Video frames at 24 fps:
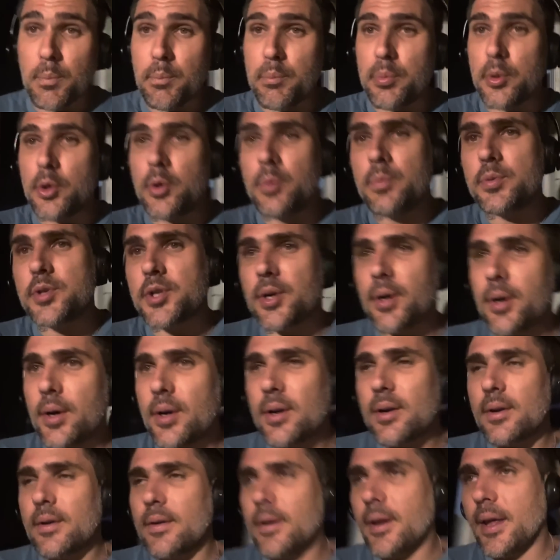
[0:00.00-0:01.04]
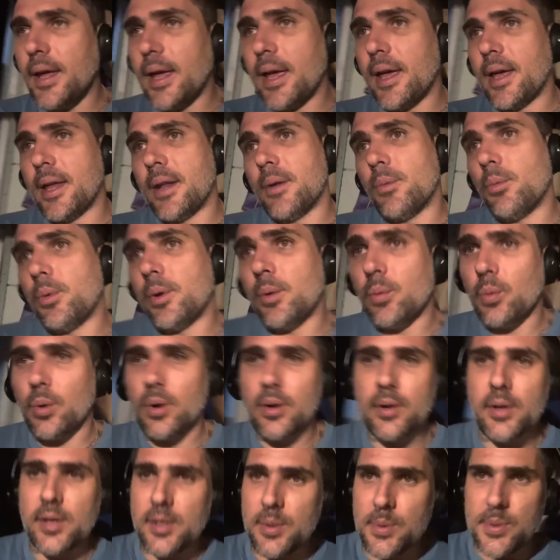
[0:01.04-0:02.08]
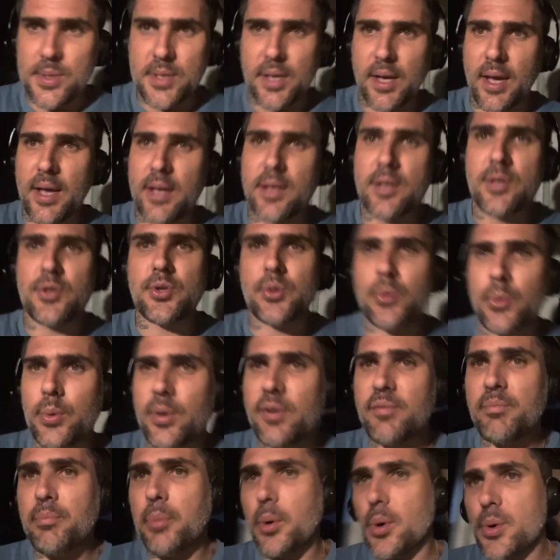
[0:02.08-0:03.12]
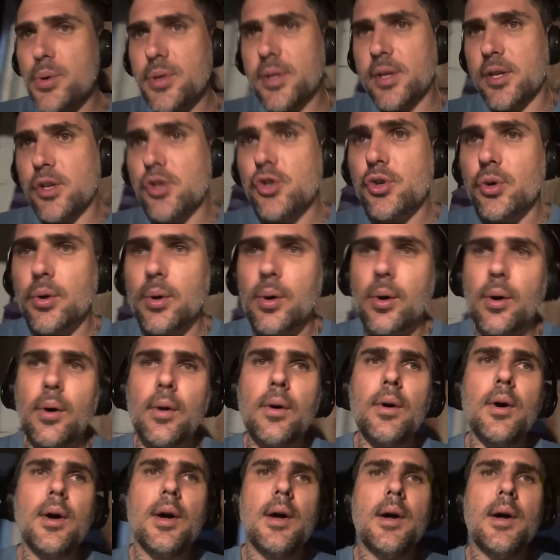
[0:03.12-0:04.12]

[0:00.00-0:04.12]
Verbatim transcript: boobs hurt and we weren't using any sort of birth control,